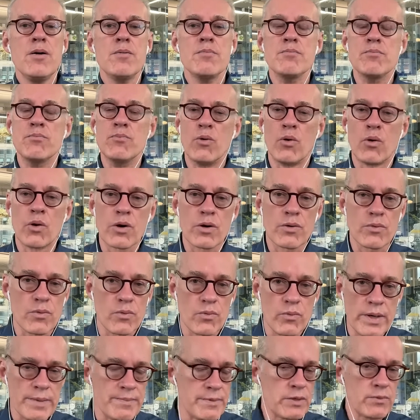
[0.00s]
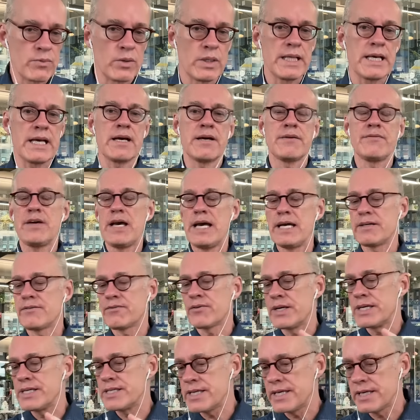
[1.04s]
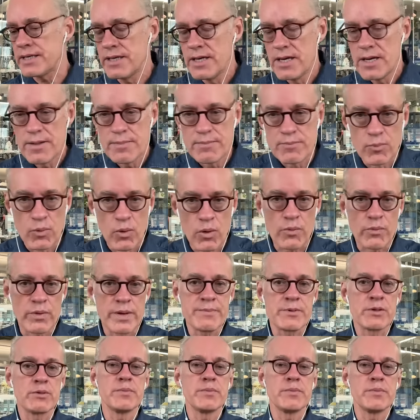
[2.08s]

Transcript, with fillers: more women will have egg freezing, more women